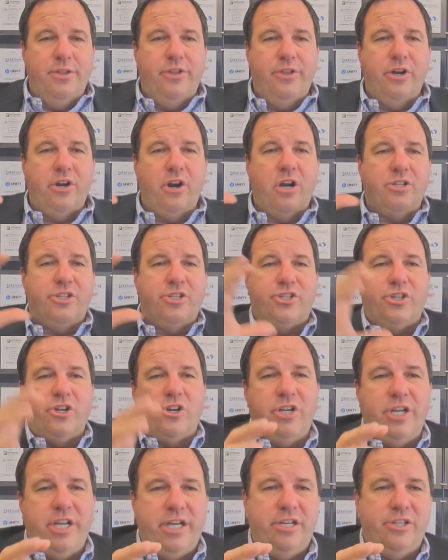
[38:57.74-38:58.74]
there are
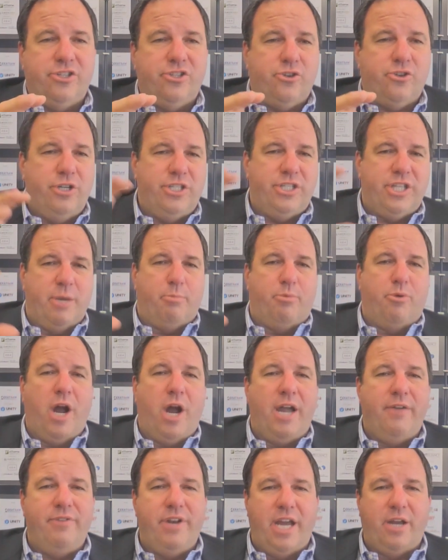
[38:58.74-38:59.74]
certain industries that
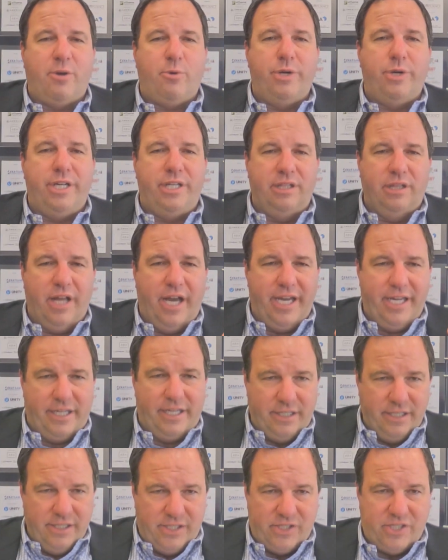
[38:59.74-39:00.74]
private equity
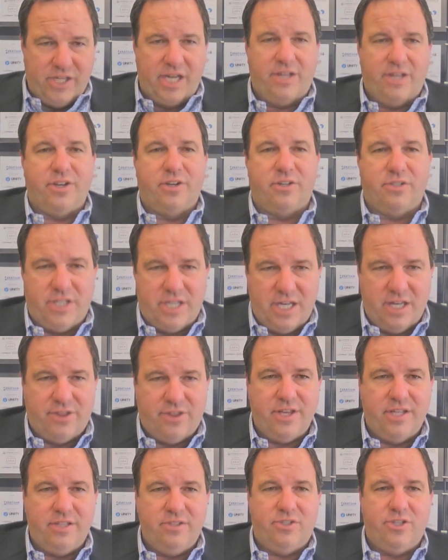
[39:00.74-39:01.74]
sink their
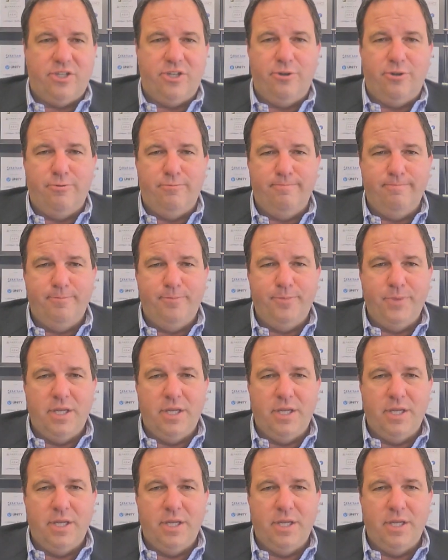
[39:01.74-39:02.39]
teeth into,